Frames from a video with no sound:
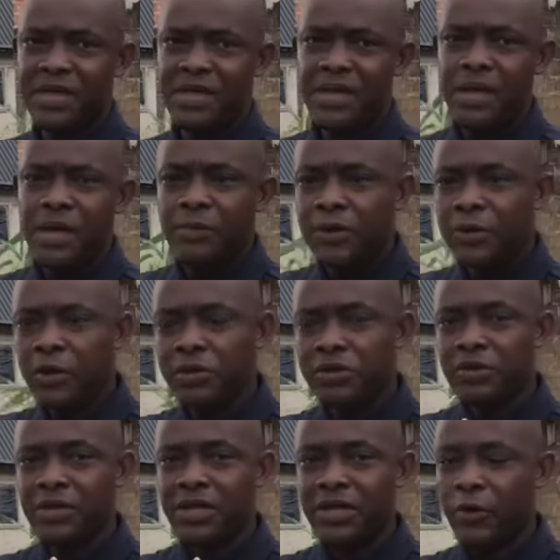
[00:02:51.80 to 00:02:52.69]

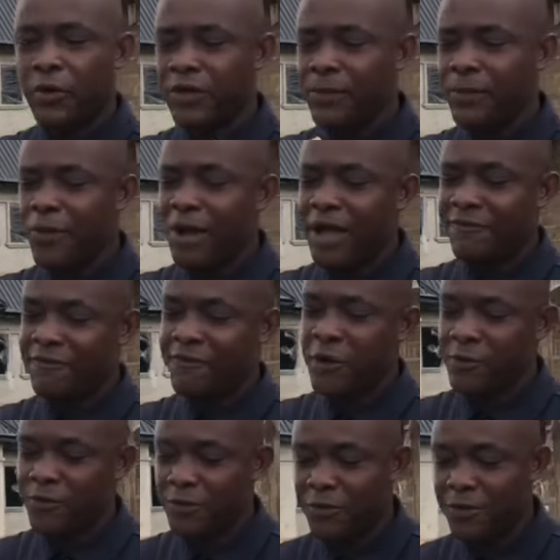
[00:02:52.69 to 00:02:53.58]
Because Oyibo have
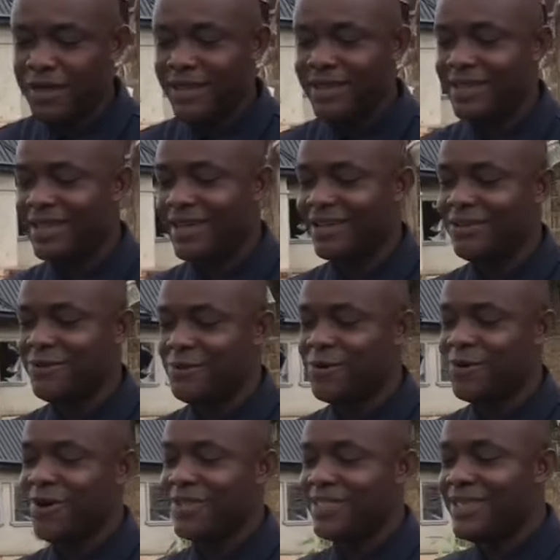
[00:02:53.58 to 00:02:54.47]
come to look at it that,
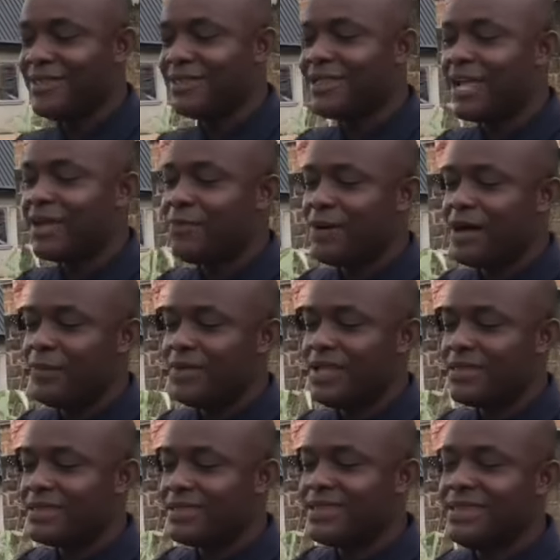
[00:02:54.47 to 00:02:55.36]
look, things like parapet,
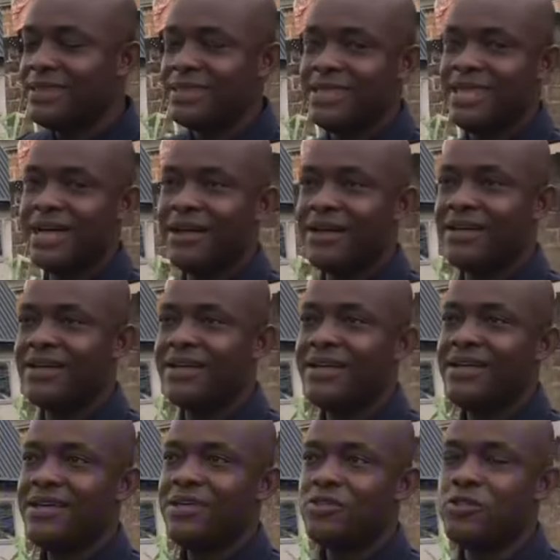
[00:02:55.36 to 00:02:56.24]
these things, they are
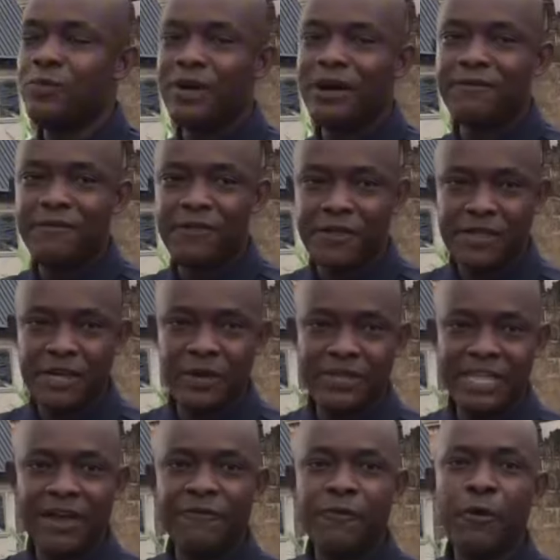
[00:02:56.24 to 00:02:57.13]
superficial.
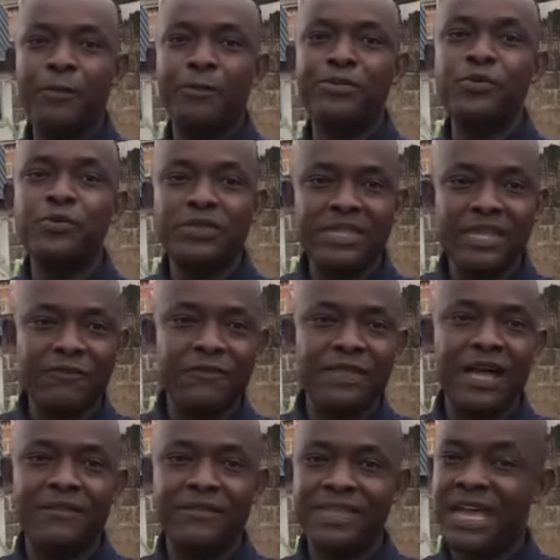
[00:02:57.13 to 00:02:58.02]
They are for beauty.
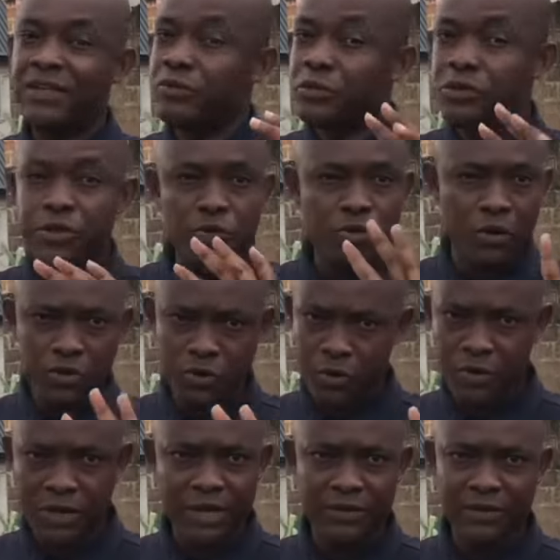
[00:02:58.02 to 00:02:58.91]
They are not
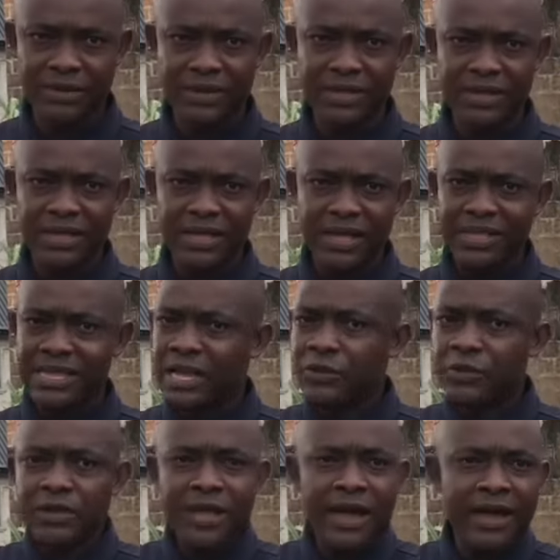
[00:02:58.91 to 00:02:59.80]
structural. They are
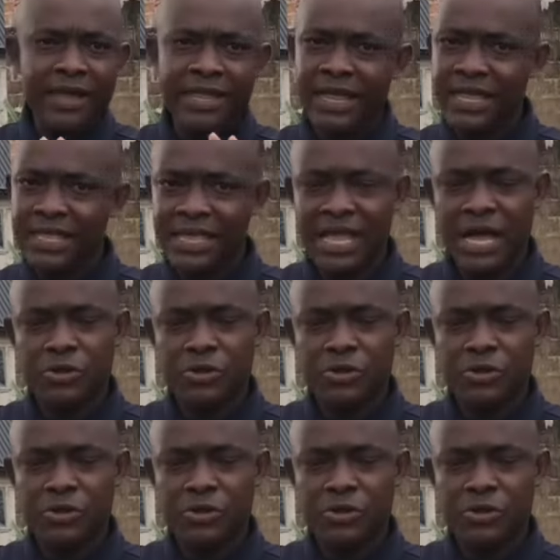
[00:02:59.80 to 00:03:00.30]
not carrying anything.